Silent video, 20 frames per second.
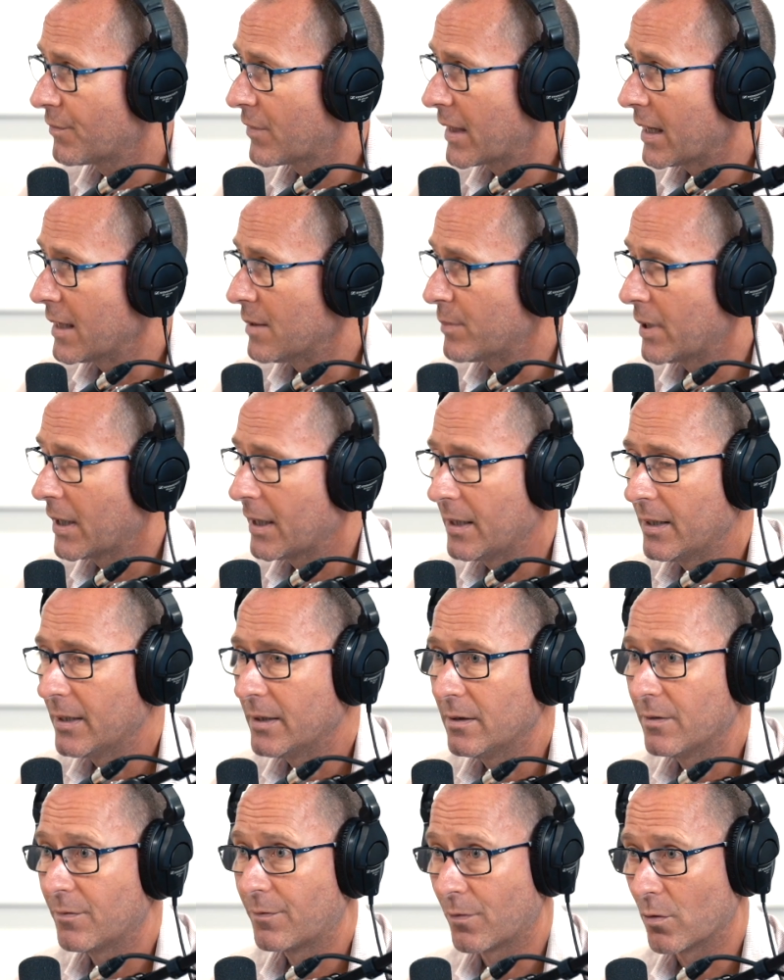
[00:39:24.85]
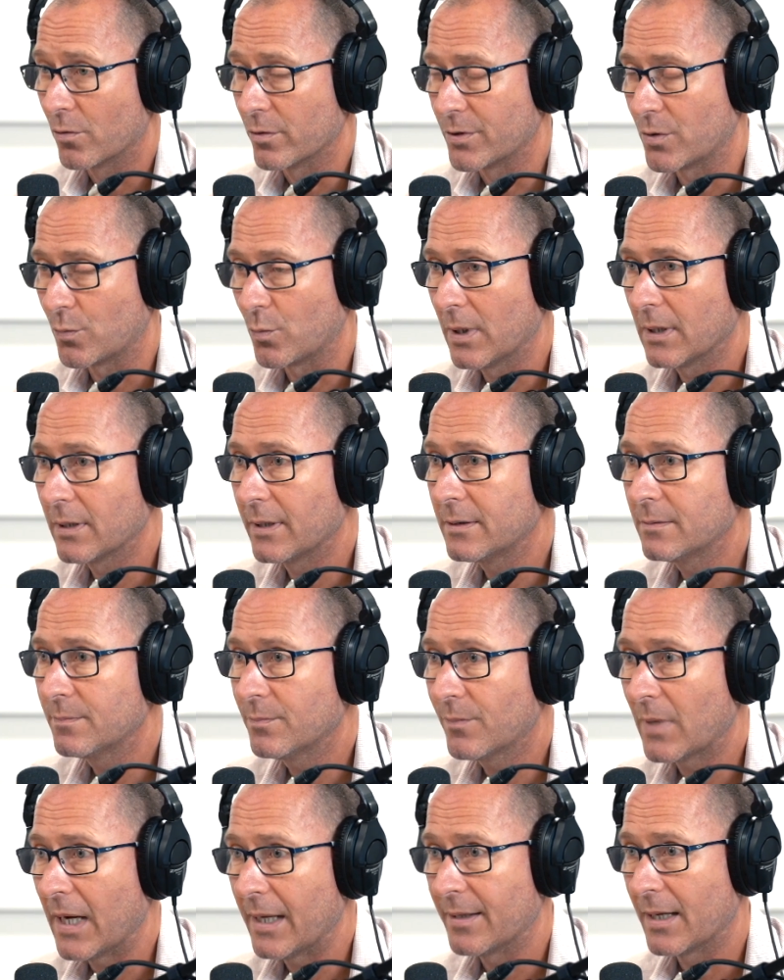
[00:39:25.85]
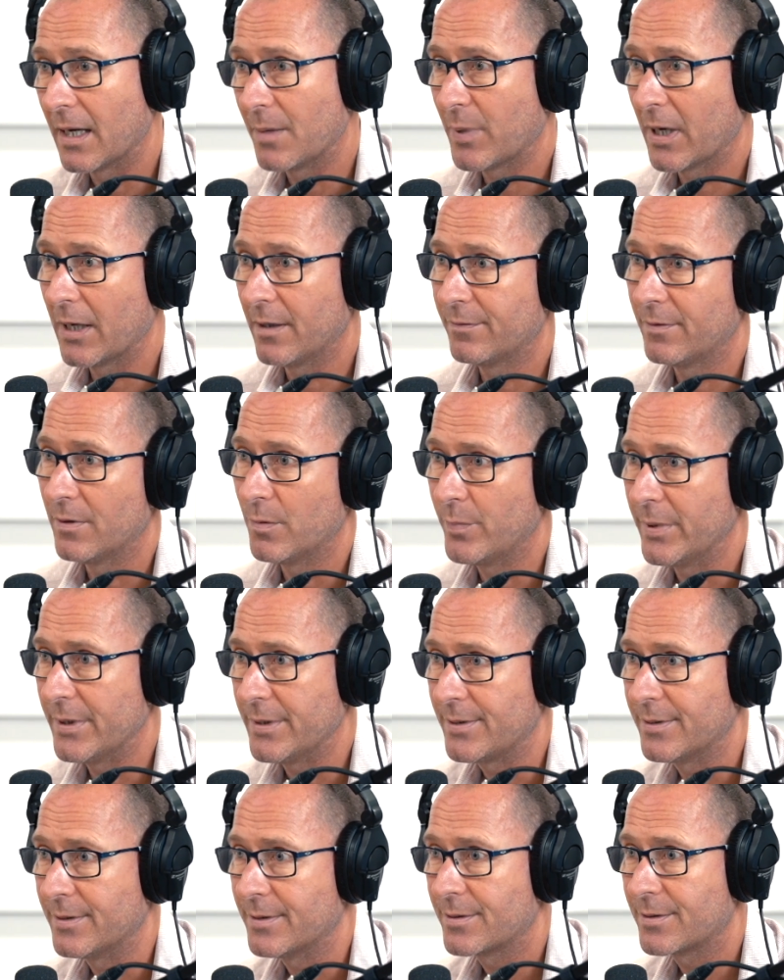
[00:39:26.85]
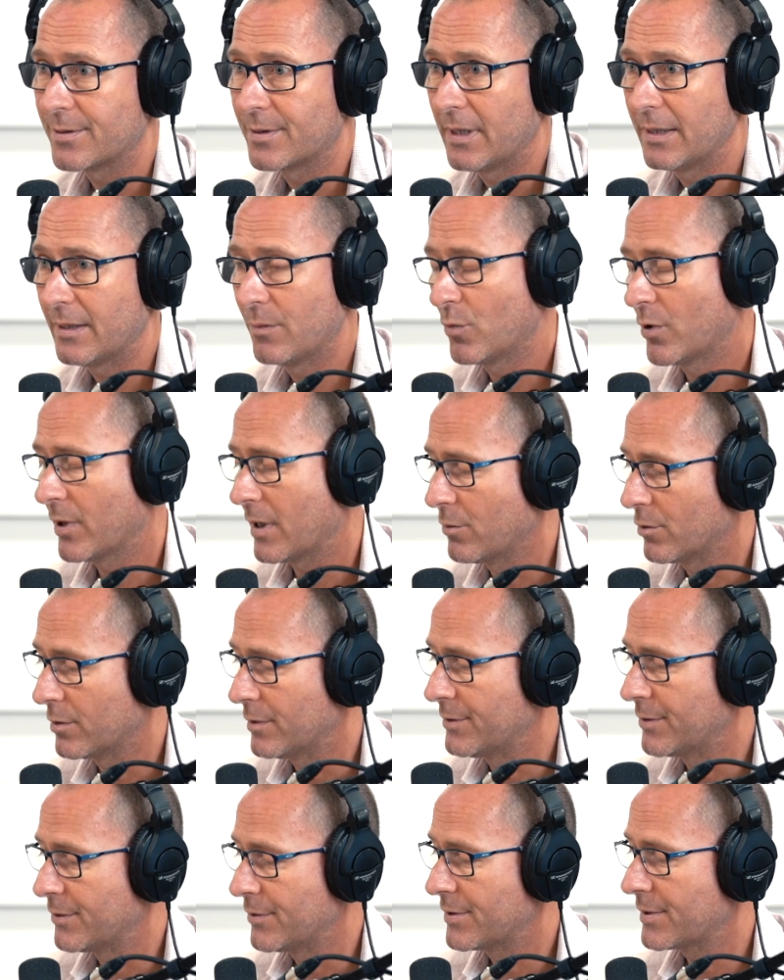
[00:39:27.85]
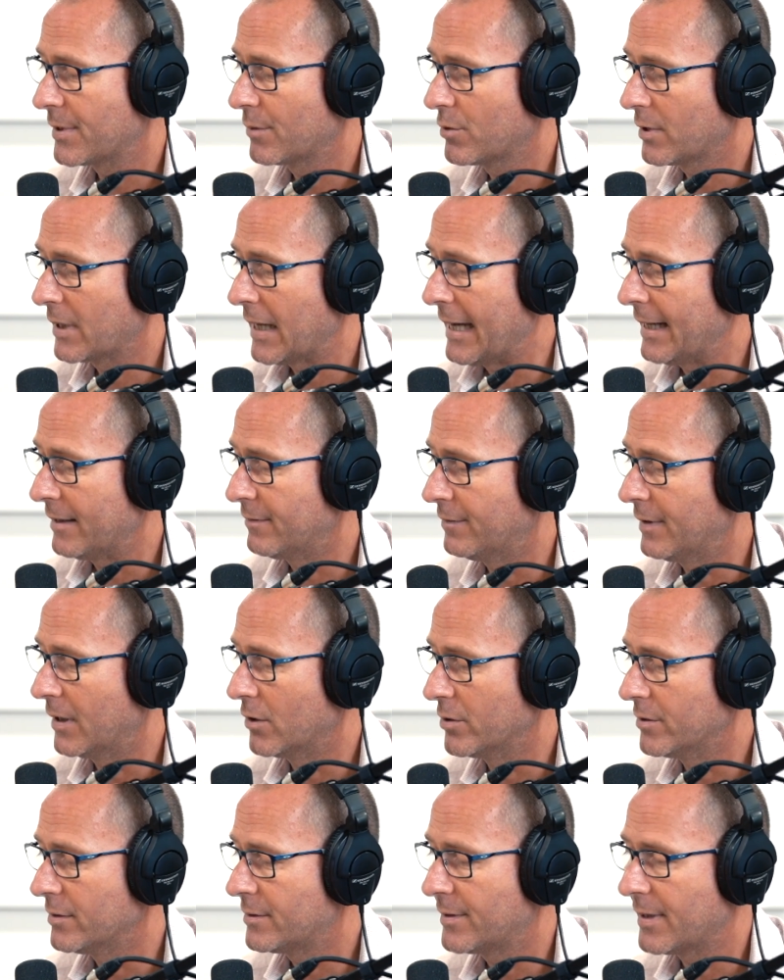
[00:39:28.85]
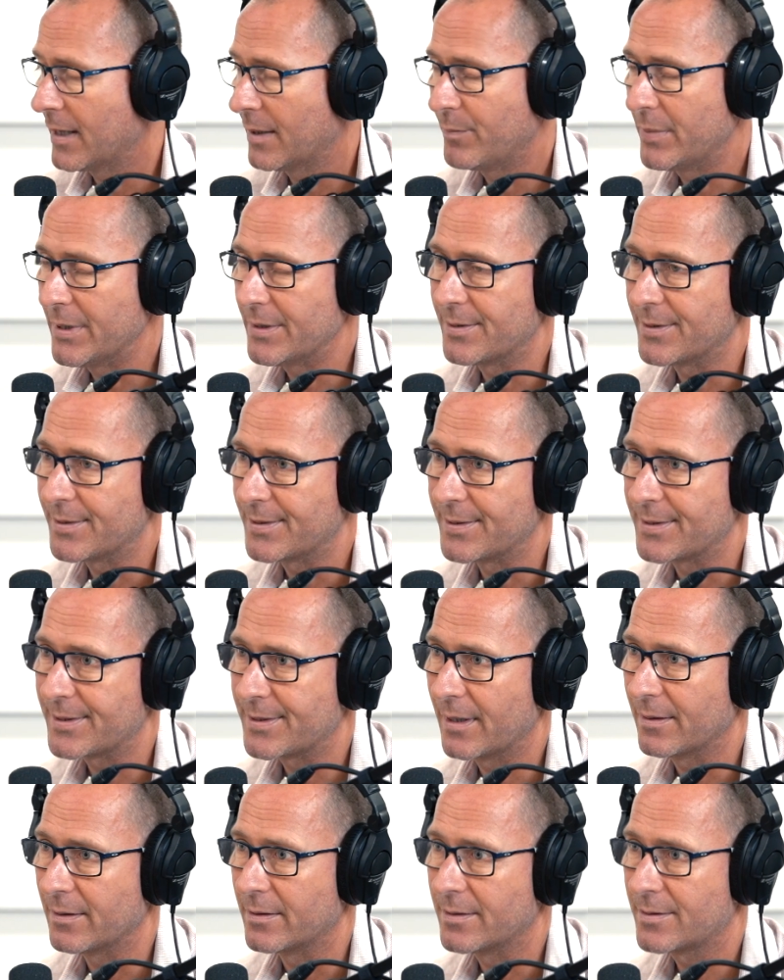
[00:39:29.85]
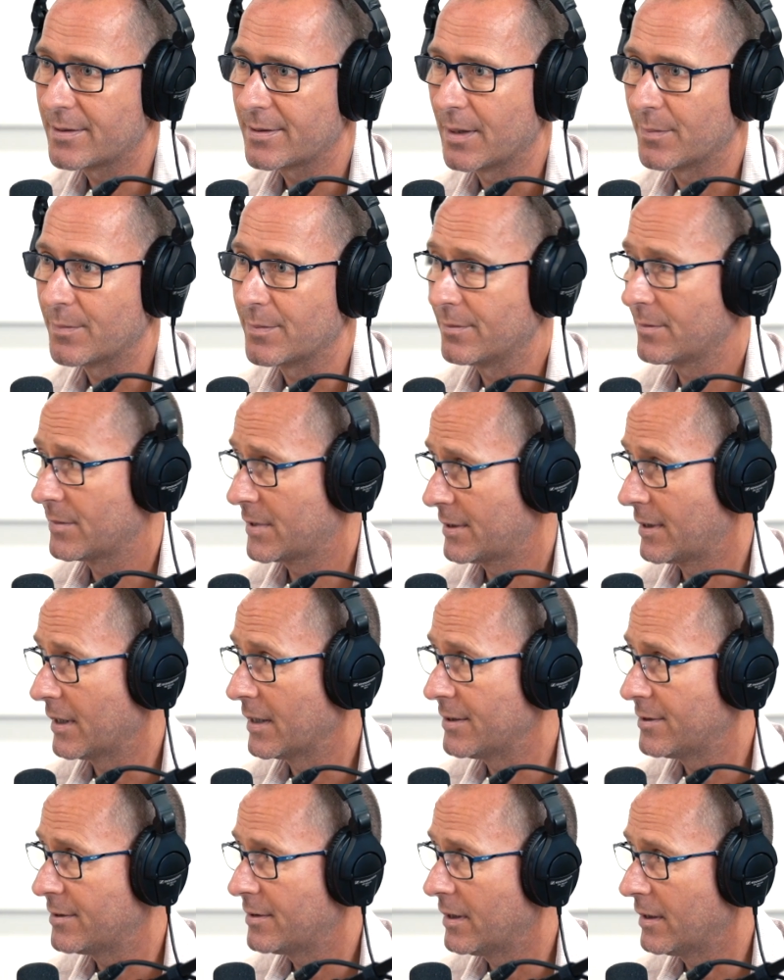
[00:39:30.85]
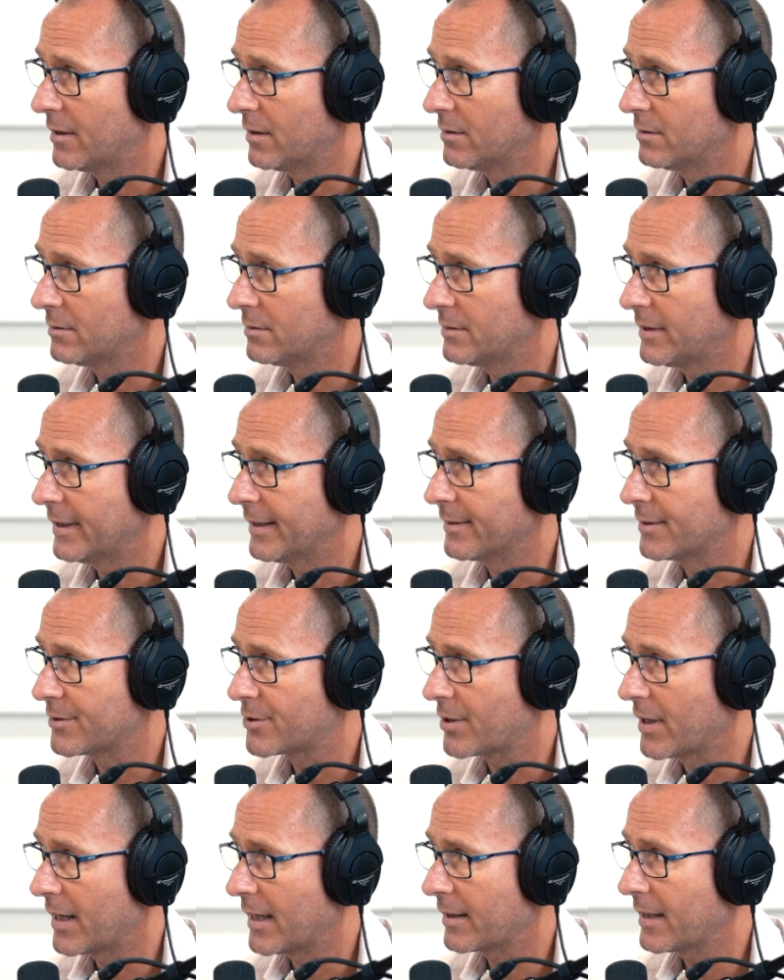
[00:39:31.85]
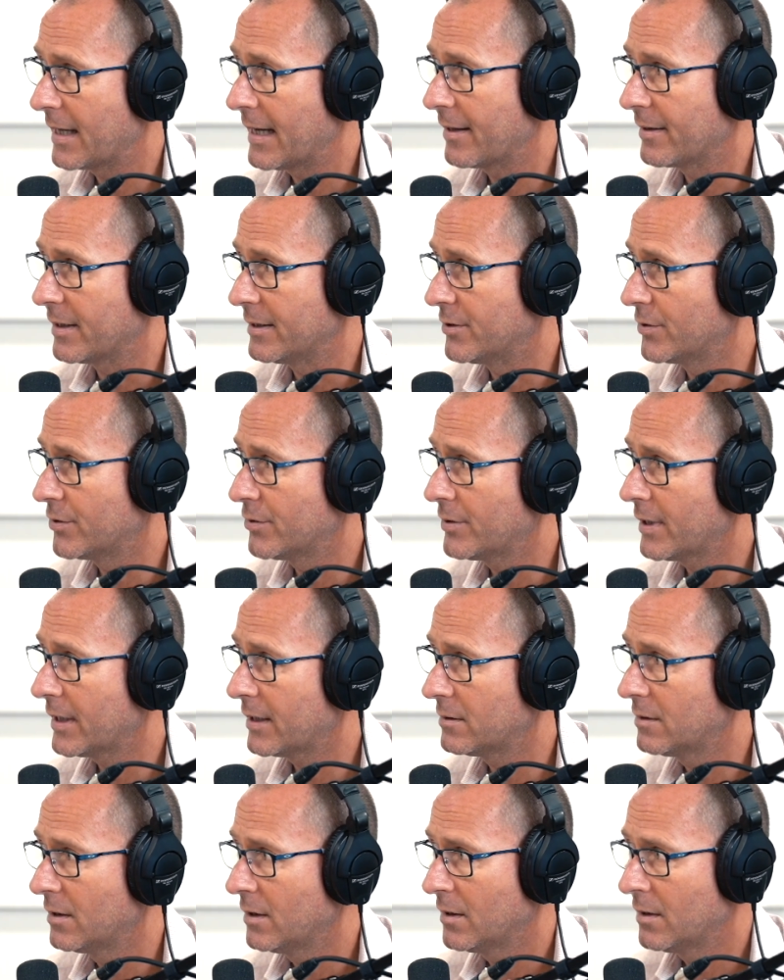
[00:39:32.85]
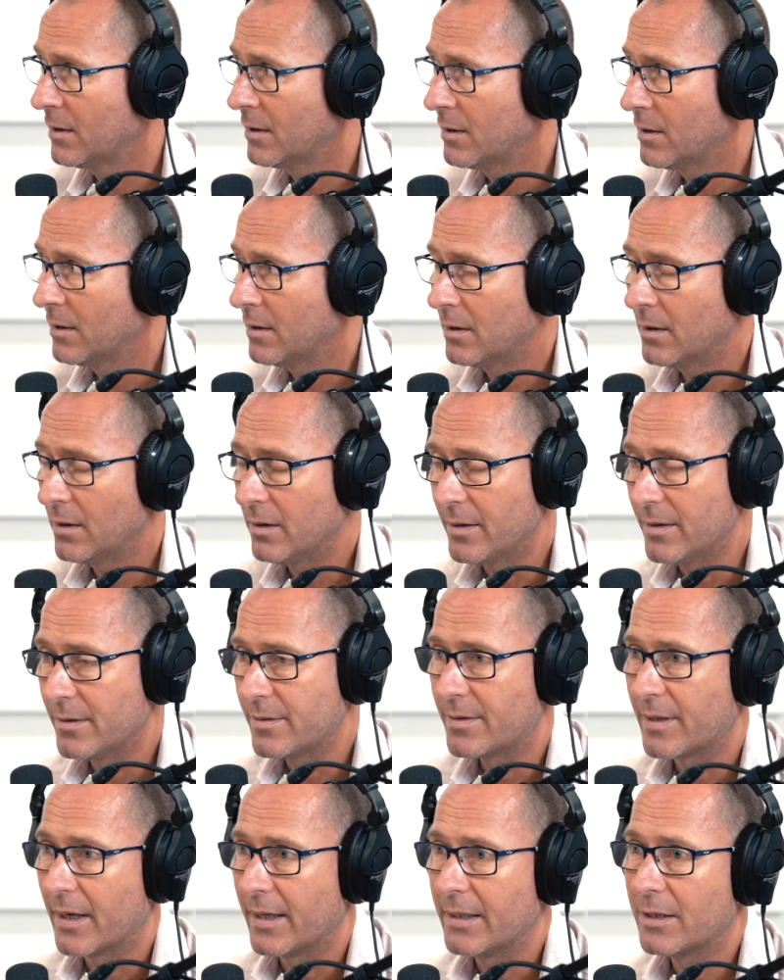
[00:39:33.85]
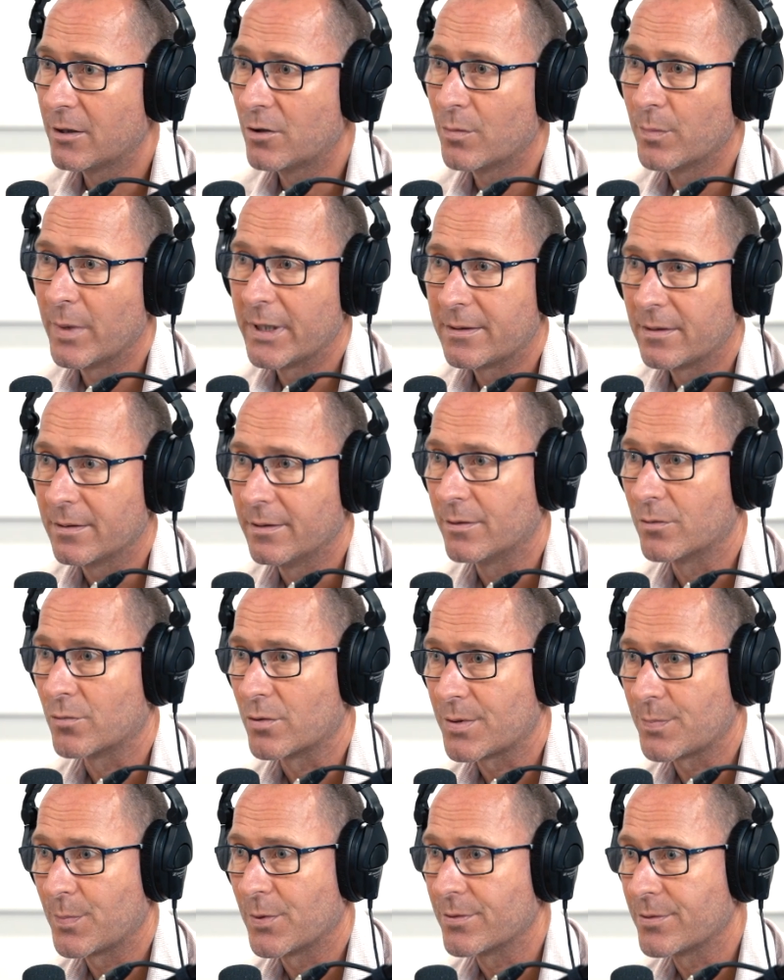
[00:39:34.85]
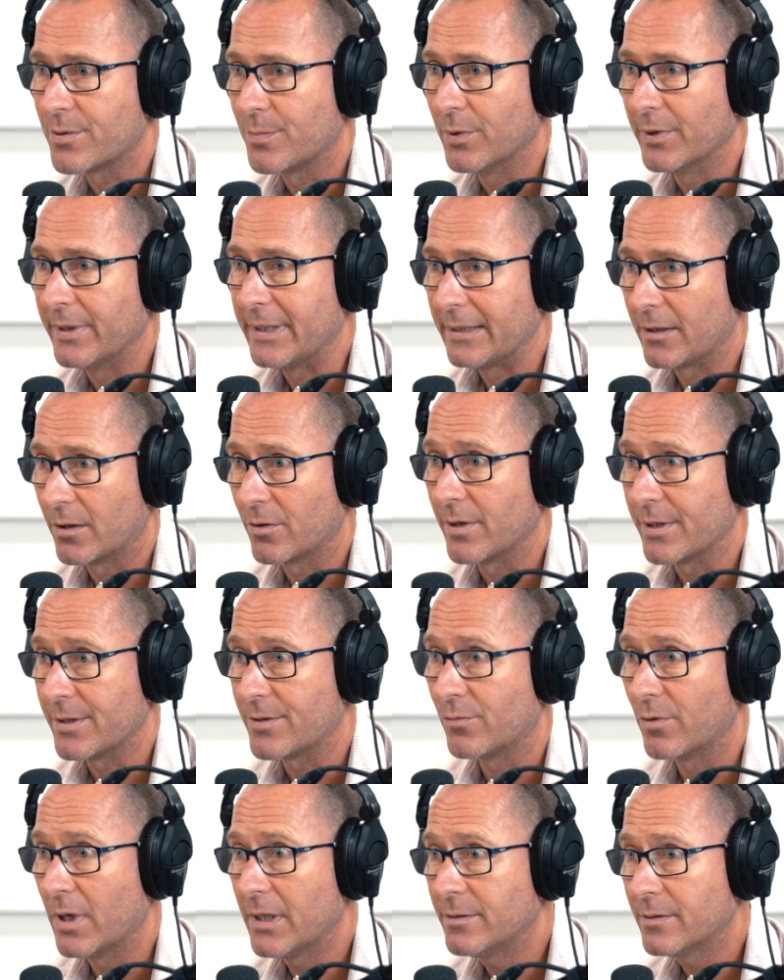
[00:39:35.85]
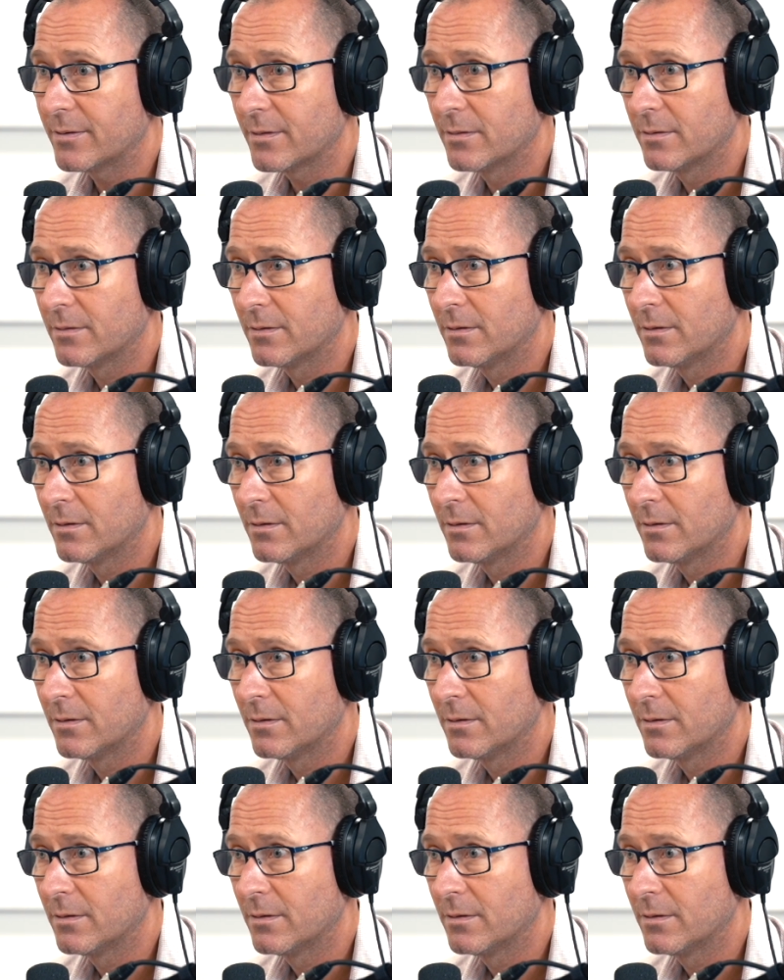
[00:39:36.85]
They pay for a dwelling and they pay for the business. And then what they want to do is they want to add value to that business and sell it at some stage down mm. down the track. How they do that is they incrementally and responsibly increase rents